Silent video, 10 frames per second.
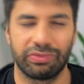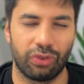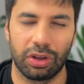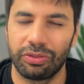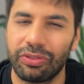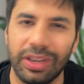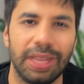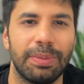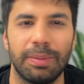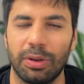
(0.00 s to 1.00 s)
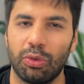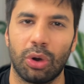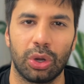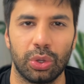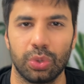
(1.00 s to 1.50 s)
for free people who
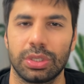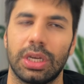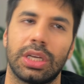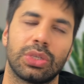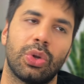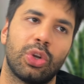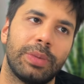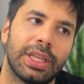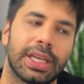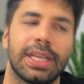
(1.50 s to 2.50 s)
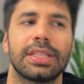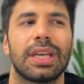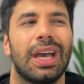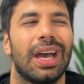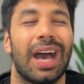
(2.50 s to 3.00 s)
want to use, it is going to be the case.
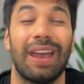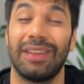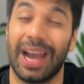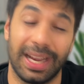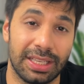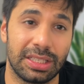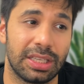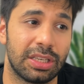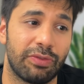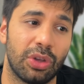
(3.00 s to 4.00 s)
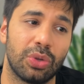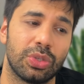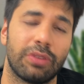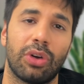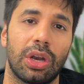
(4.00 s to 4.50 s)
I will highly suggest if you're
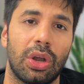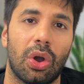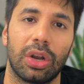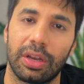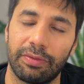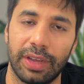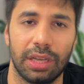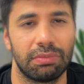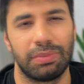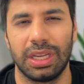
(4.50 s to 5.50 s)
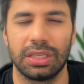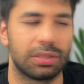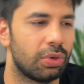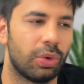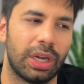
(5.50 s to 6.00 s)
using for a long-term way, please
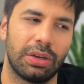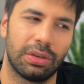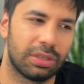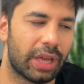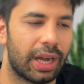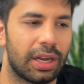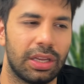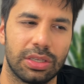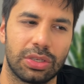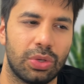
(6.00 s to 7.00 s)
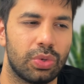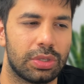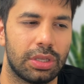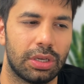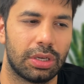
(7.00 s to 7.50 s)
go and directly just you
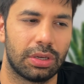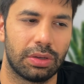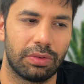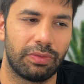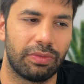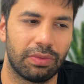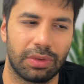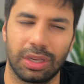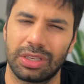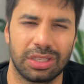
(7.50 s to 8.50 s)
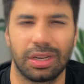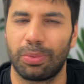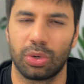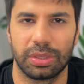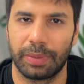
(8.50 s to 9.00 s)
just
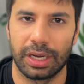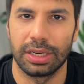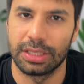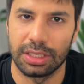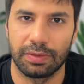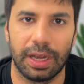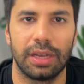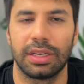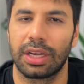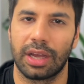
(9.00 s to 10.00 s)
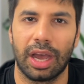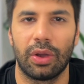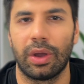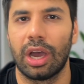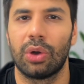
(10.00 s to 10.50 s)
upload some credits as well, like
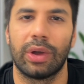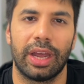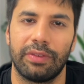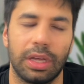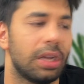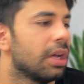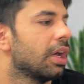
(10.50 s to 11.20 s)
how I have done.